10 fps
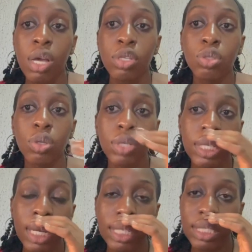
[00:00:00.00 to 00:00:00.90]
So
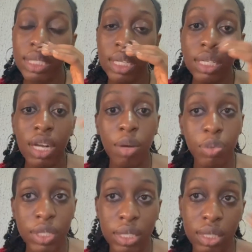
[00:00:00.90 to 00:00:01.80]
looking at the clinical
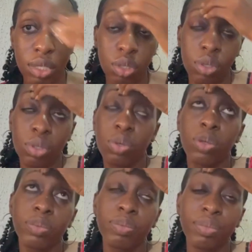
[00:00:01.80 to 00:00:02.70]
presentation,
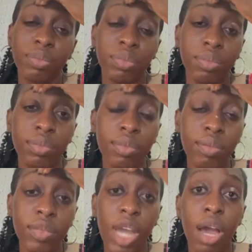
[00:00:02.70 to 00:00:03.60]
so
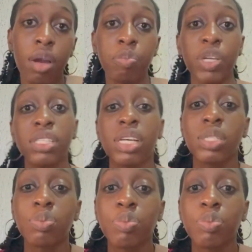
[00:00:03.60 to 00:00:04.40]
patients,